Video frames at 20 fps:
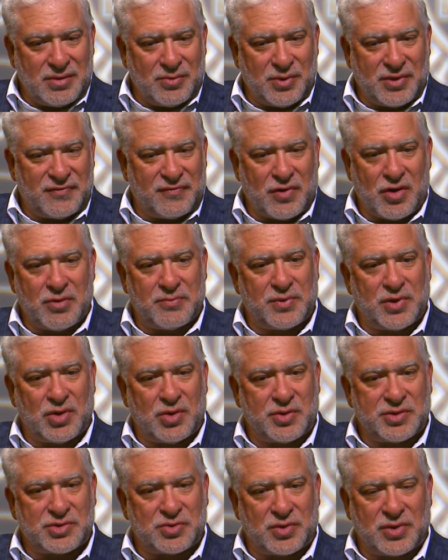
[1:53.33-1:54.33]
with Farm
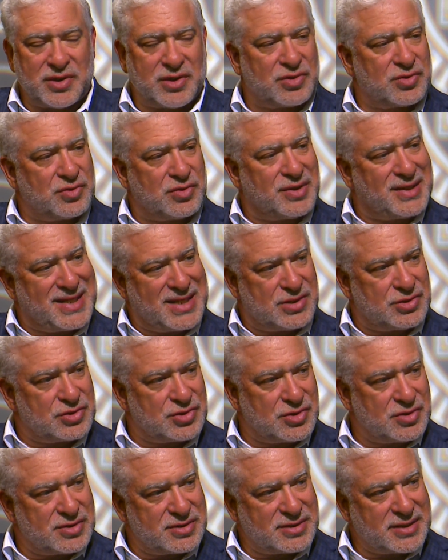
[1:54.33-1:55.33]
Bureau was really through the
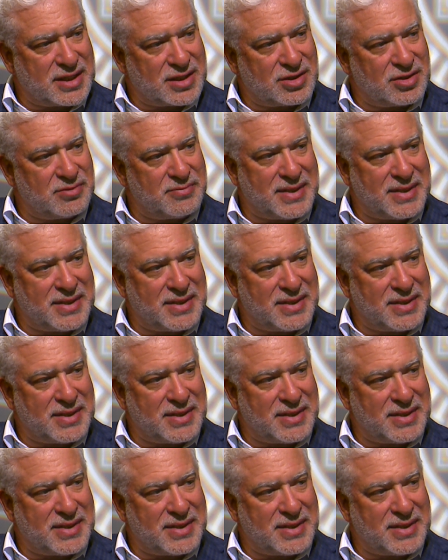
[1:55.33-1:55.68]
insurance sector.